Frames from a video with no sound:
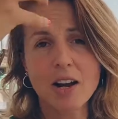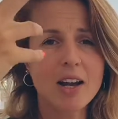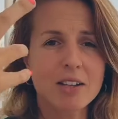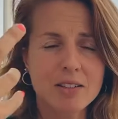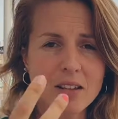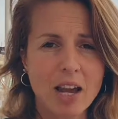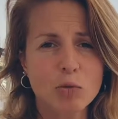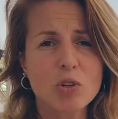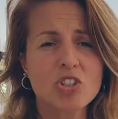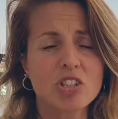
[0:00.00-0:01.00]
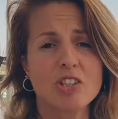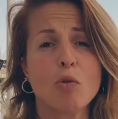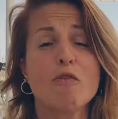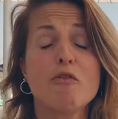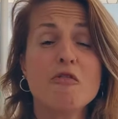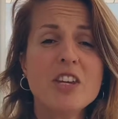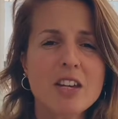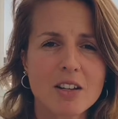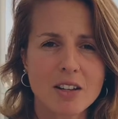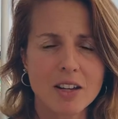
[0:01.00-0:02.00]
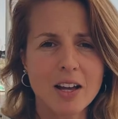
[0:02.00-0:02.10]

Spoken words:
heads and we just don't feel.